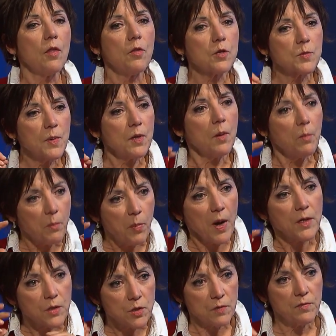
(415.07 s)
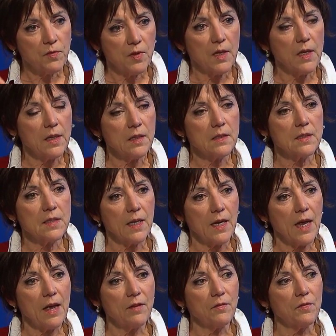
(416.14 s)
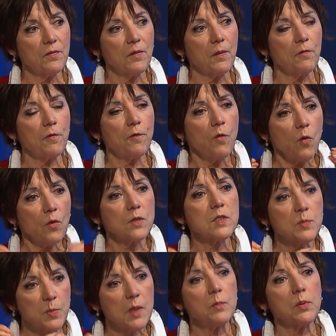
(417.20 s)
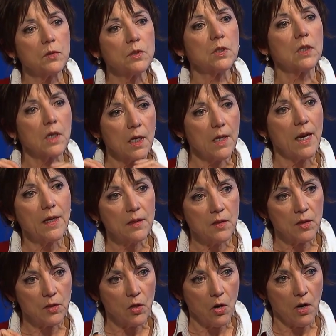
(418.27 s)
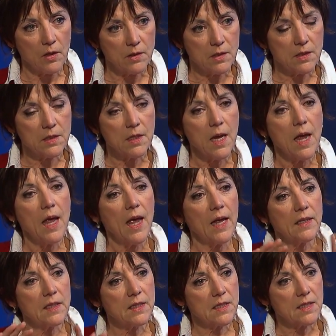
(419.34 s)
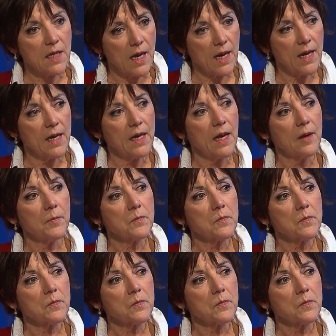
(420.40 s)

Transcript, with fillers: there's been a bunch of things that have forced people to connect the dots and to say